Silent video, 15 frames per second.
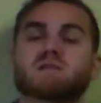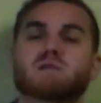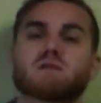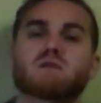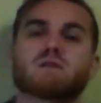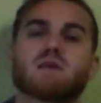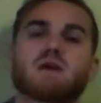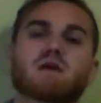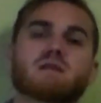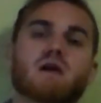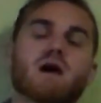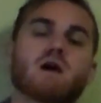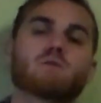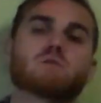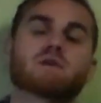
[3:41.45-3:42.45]
Until
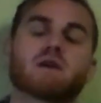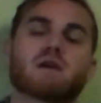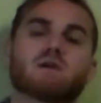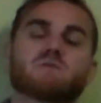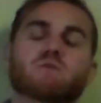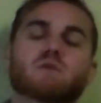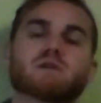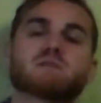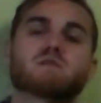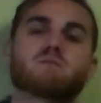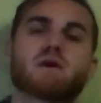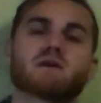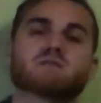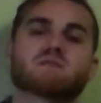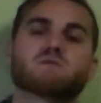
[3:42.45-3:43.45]
then, I will care for it to
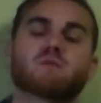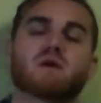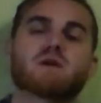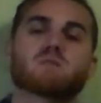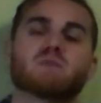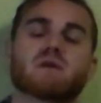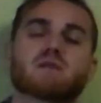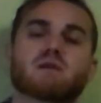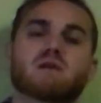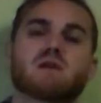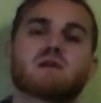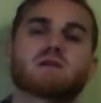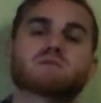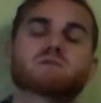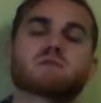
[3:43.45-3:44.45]
the best of my
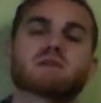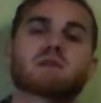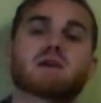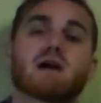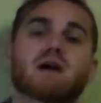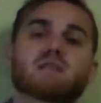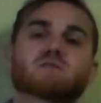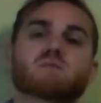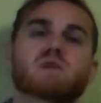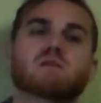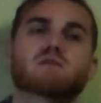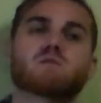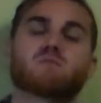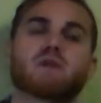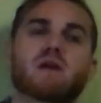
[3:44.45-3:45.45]
ability so that it guides
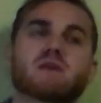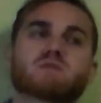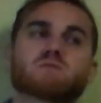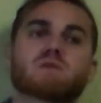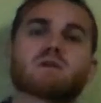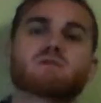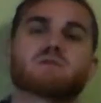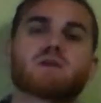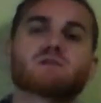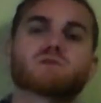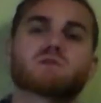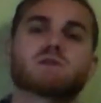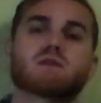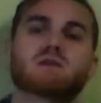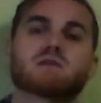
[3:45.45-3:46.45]
me to the place where I
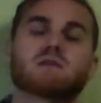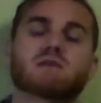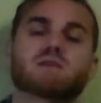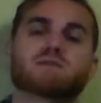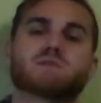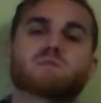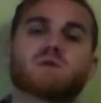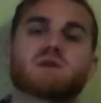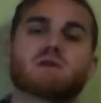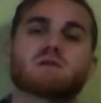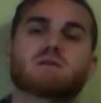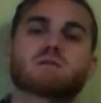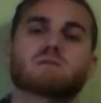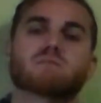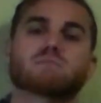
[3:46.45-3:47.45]
eventually need to be.
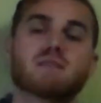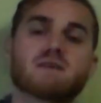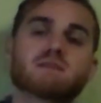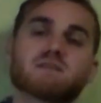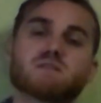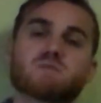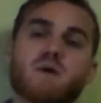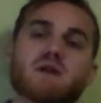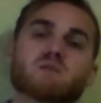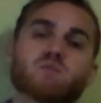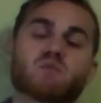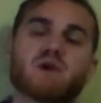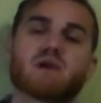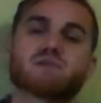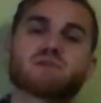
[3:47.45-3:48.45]
This is my
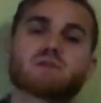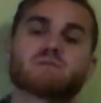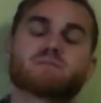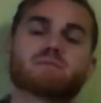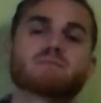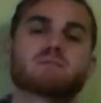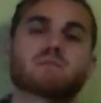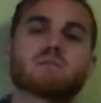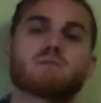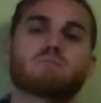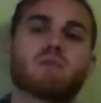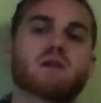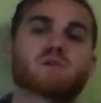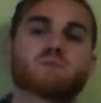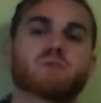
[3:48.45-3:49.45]
depression.
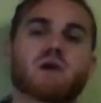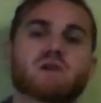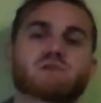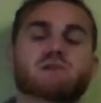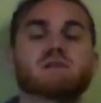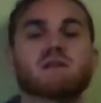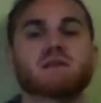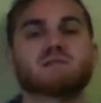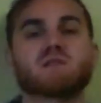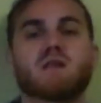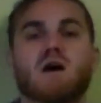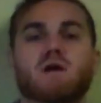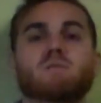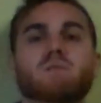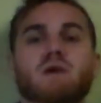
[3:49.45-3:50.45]
My depression is
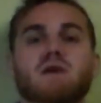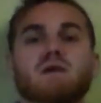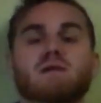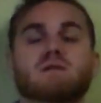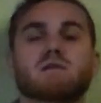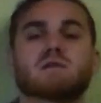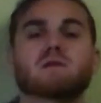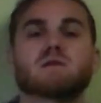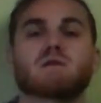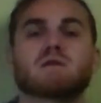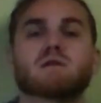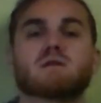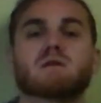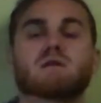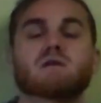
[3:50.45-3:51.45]
not me.
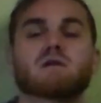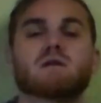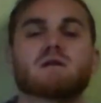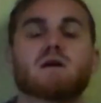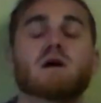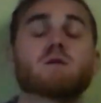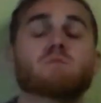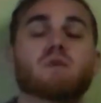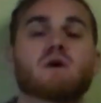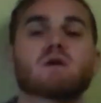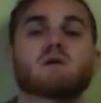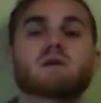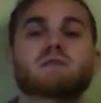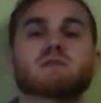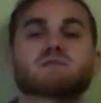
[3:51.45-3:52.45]
I am
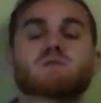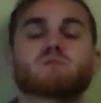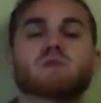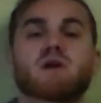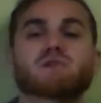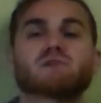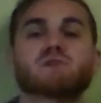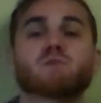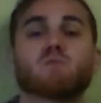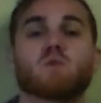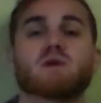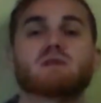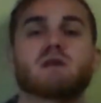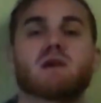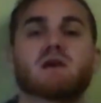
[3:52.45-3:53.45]
borrowing this depression and
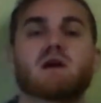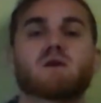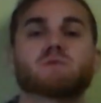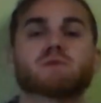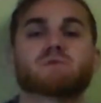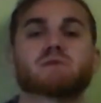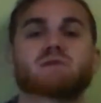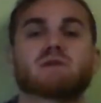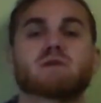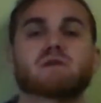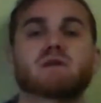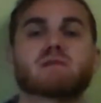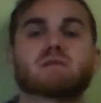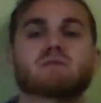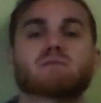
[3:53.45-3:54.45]
one day I will
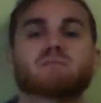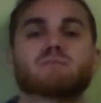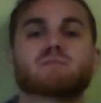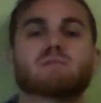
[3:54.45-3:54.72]
return it.